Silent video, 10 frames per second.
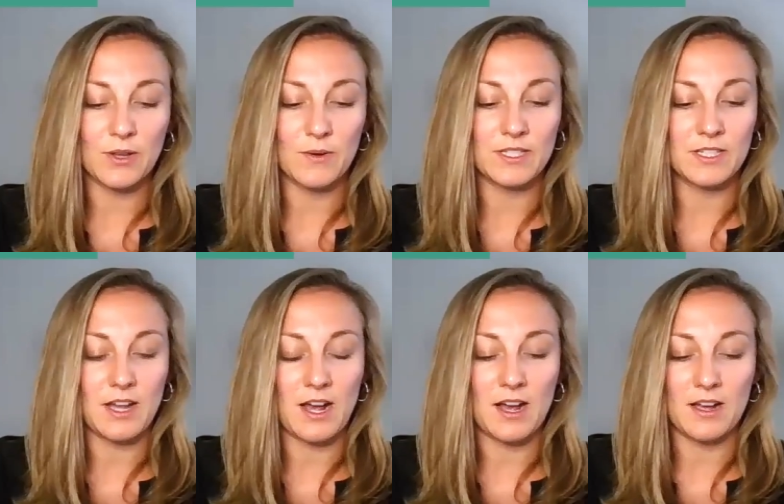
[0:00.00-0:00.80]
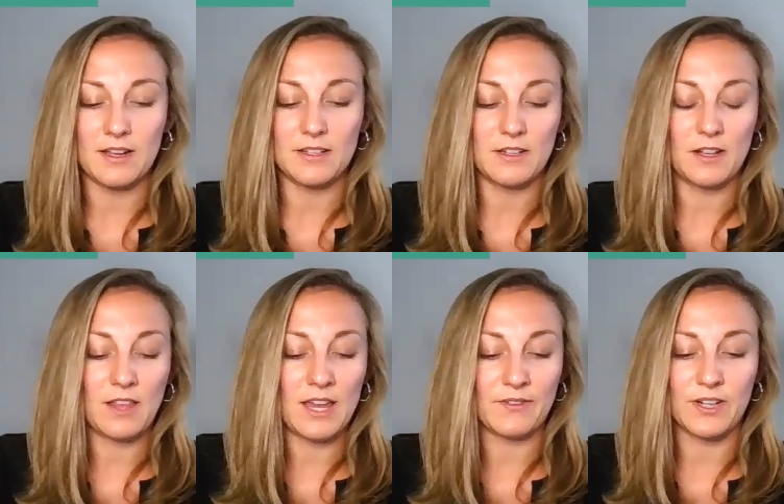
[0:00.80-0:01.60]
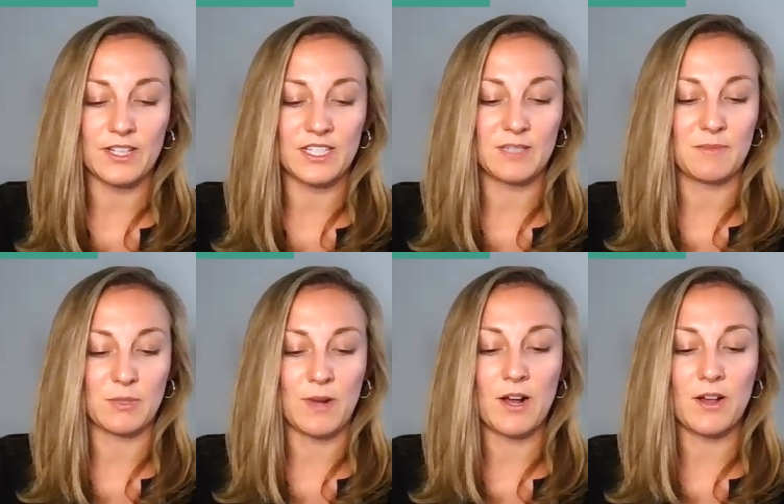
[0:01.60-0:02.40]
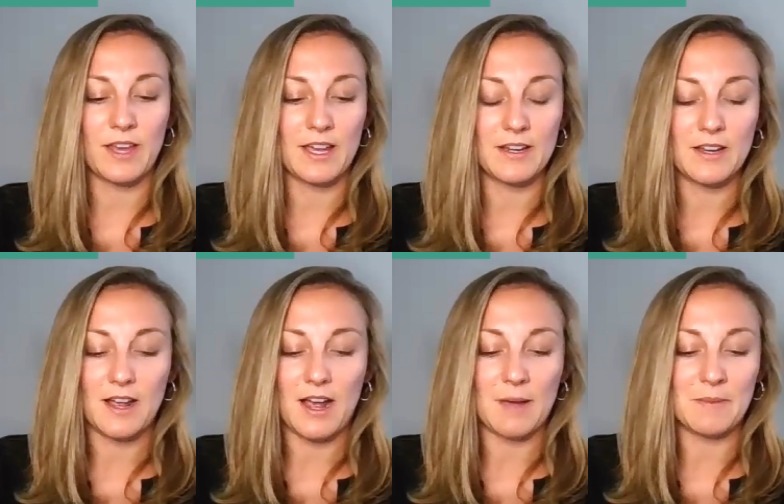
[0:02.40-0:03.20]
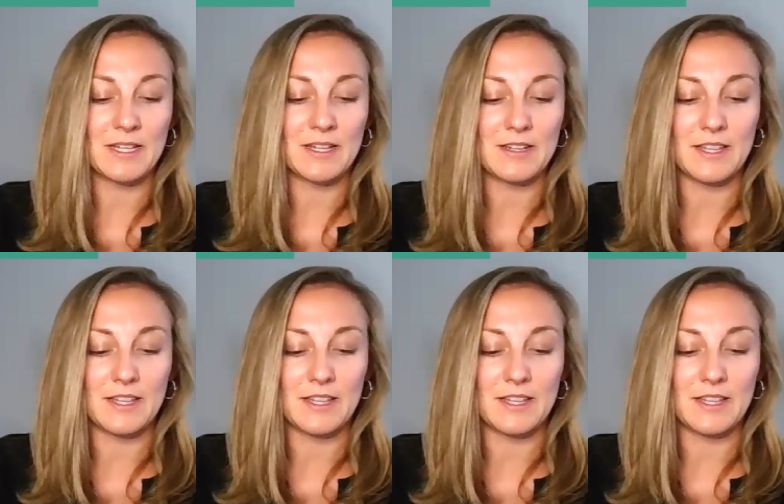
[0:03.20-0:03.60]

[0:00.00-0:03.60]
there was uh, a lot of criticism as well that I mean,